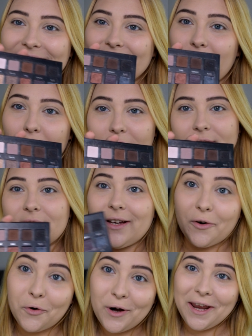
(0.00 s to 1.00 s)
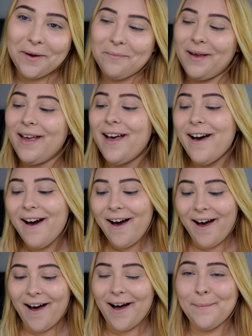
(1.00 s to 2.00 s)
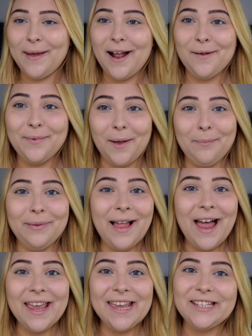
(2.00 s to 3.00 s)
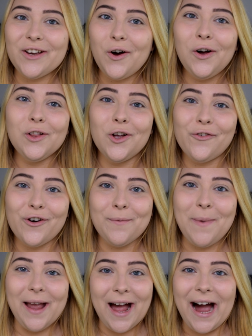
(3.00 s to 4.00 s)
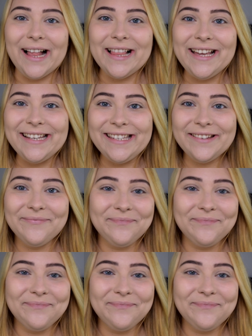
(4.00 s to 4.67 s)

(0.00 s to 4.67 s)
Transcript: It's called Cream, and I'll be applying it all over my eyelid.